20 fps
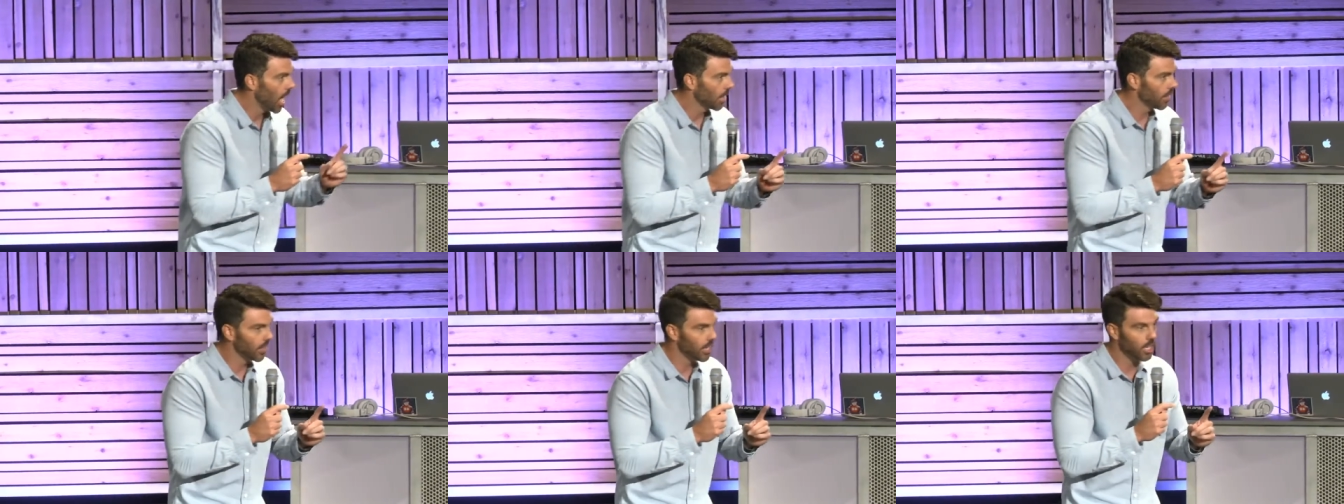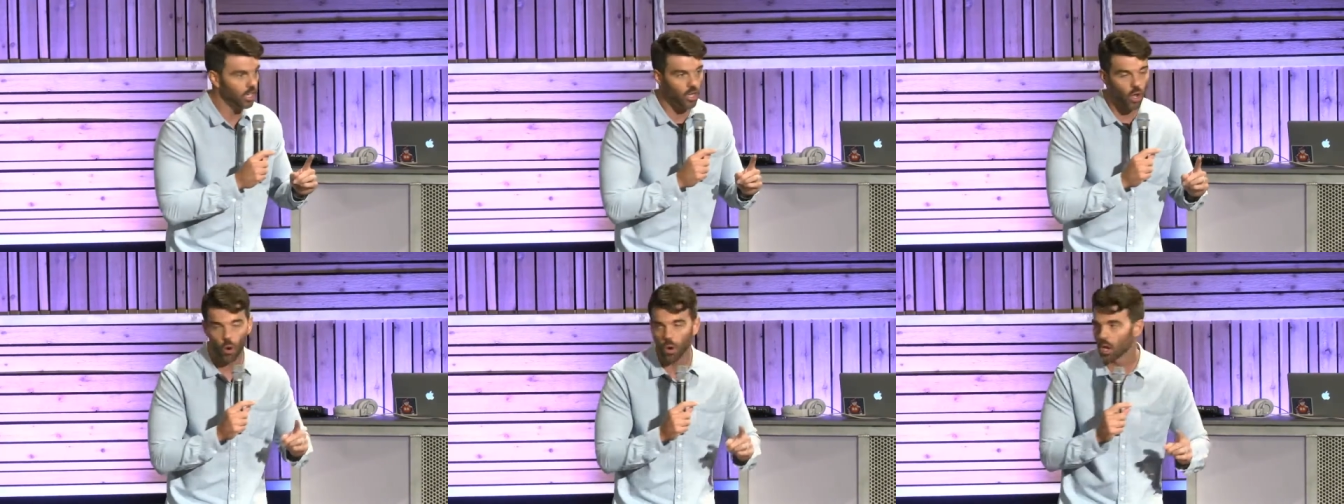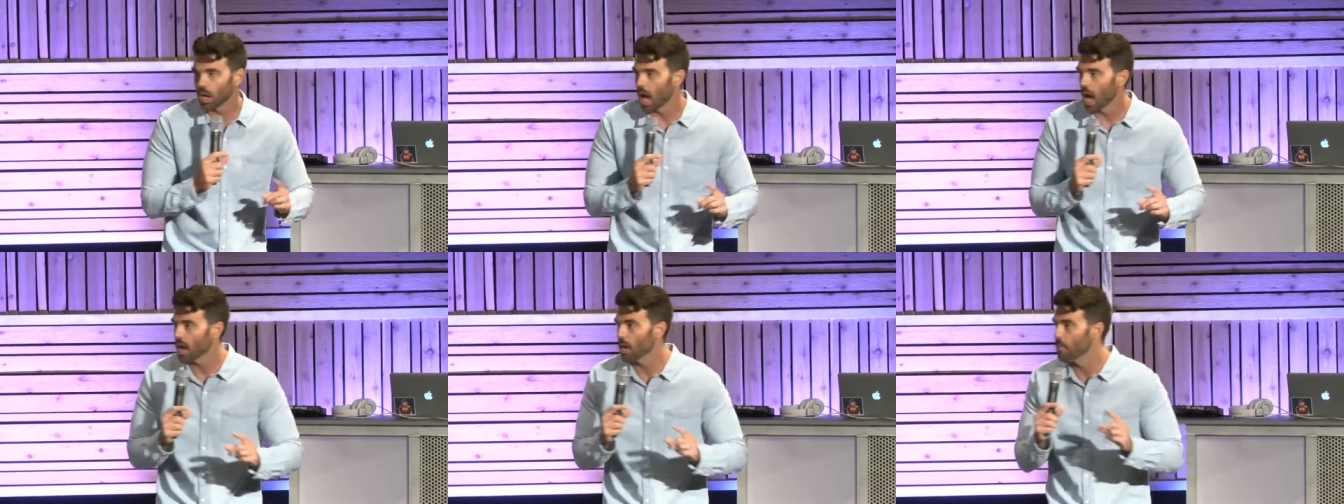they didn't know a
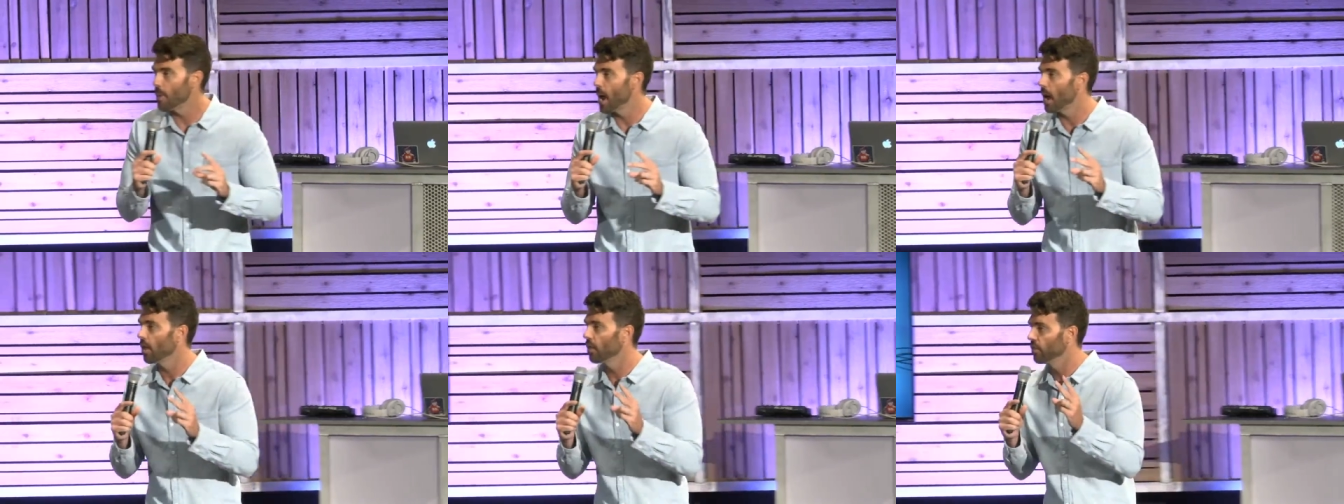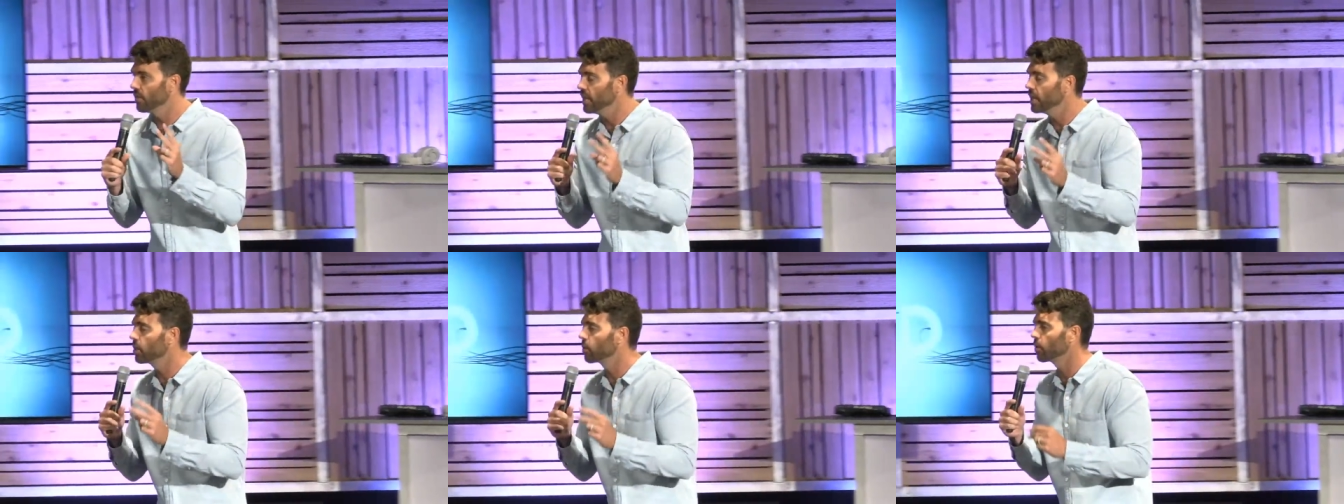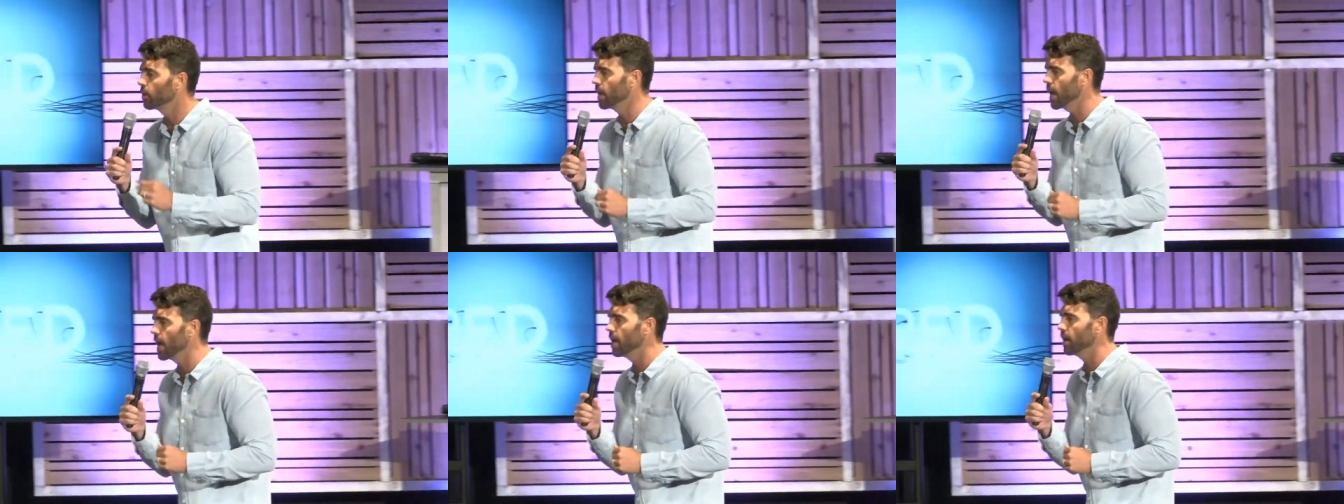lot about the
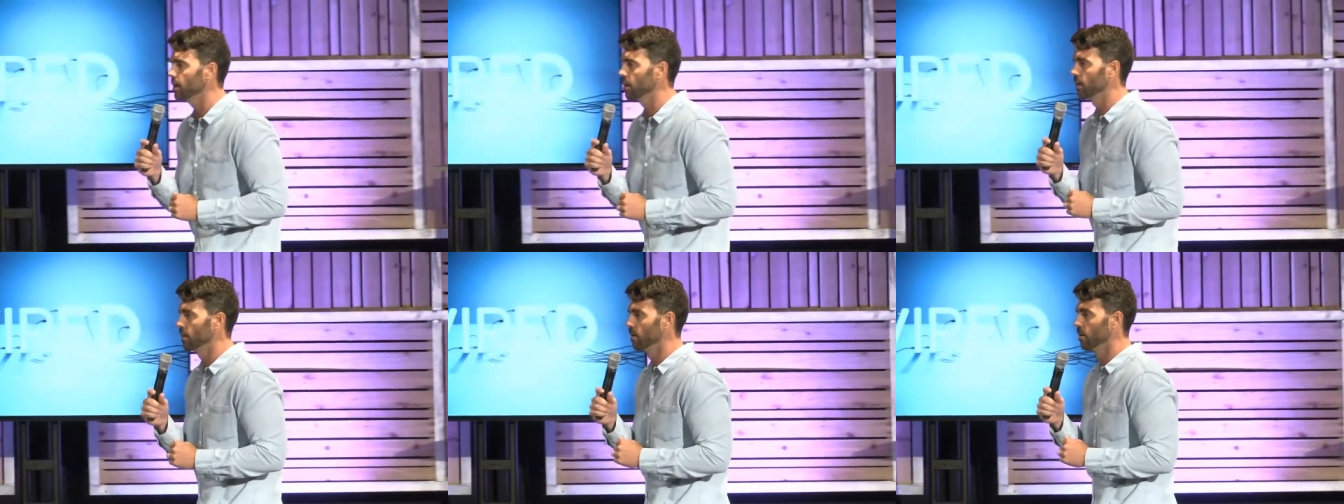Creator.